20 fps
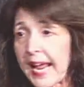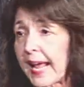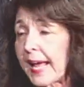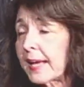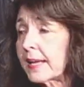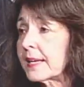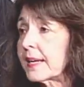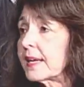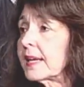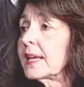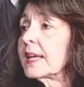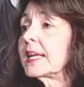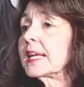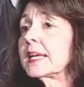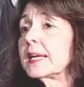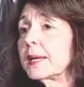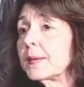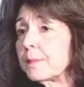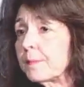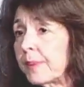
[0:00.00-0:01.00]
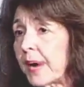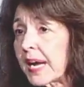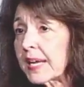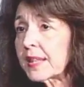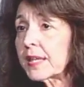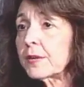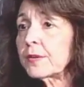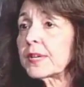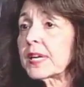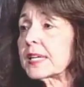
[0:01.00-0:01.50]
head
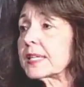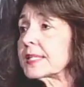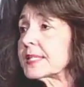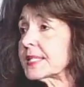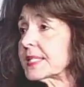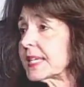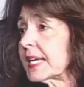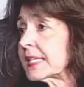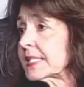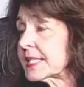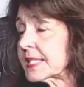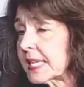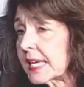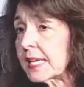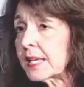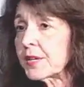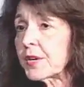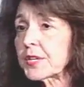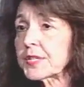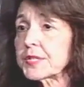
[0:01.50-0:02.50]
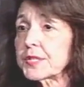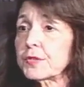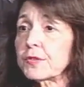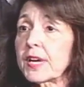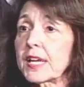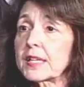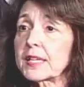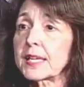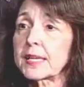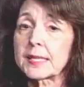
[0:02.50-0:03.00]
by the United States in
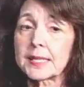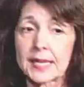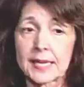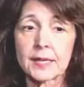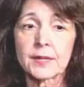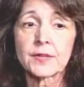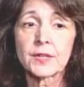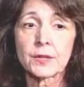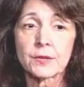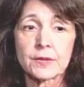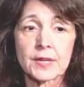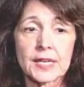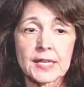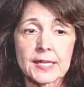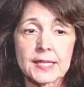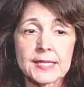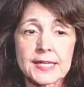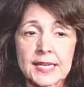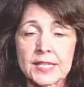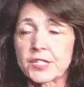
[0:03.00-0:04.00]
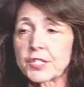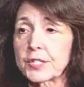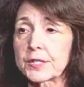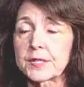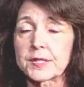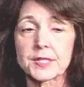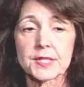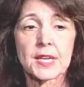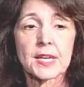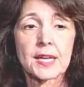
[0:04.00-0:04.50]
Australia and in the United
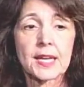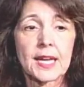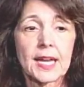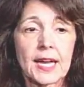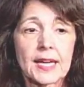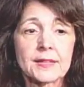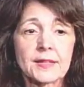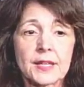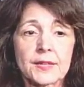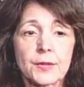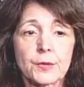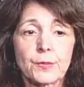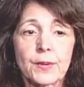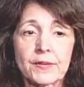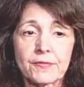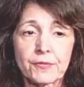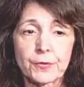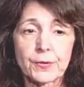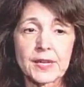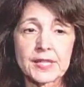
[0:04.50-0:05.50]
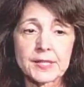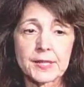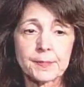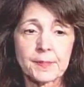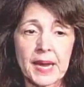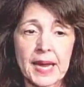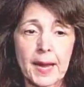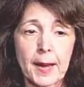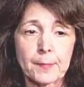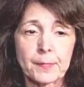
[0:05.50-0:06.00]
Nations, and that the
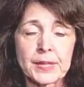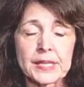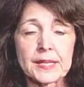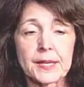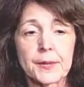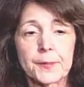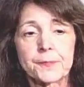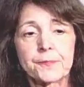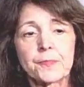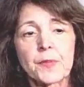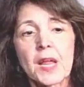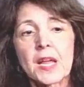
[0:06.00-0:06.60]
referendum happened.